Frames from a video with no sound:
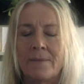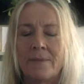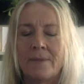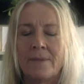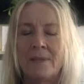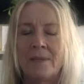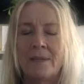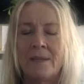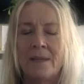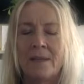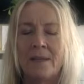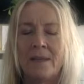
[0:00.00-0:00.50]

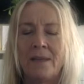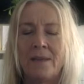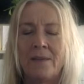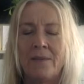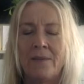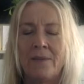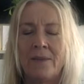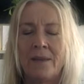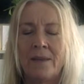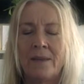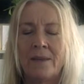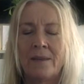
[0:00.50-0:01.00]
and
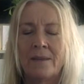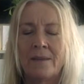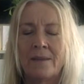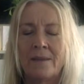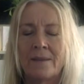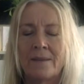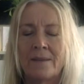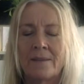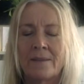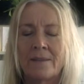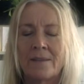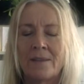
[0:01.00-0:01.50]
leaving
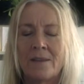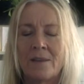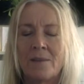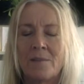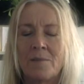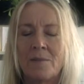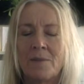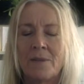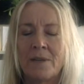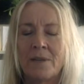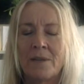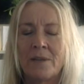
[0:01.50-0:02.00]
as
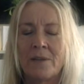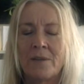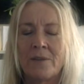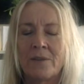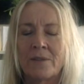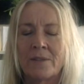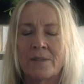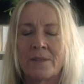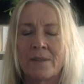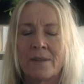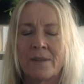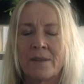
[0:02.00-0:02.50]
carbon
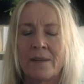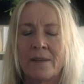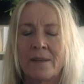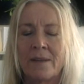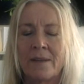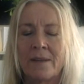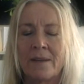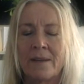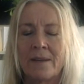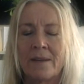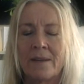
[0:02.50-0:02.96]
dioxide.